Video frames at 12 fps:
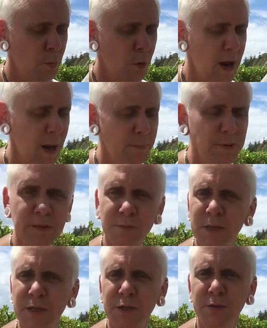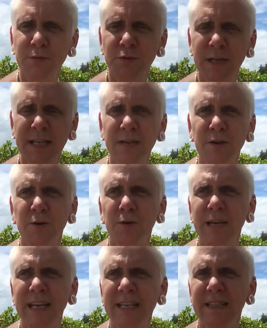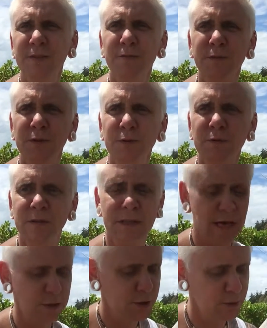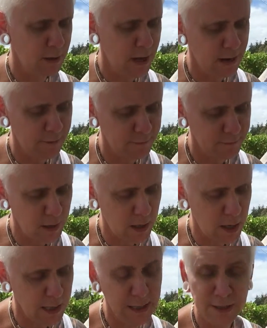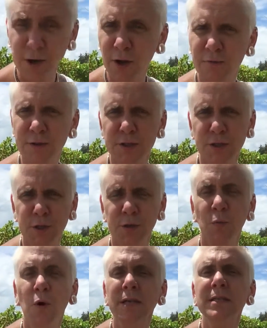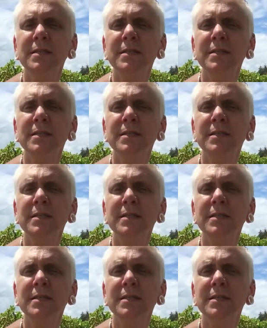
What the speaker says: What happens when you drink or eat the food that you have an intolerance to? What